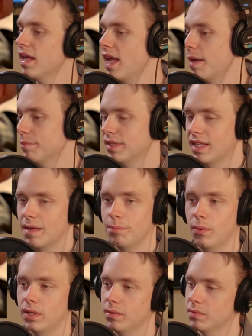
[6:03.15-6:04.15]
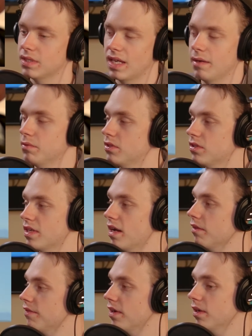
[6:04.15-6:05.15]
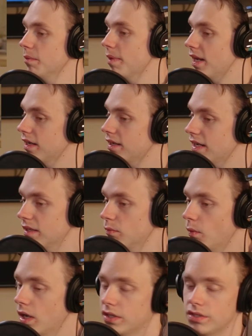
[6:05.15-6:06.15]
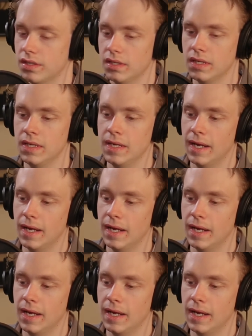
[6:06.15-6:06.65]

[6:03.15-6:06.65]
And by that point, I was just tired of hearing about it and I didn't watch it.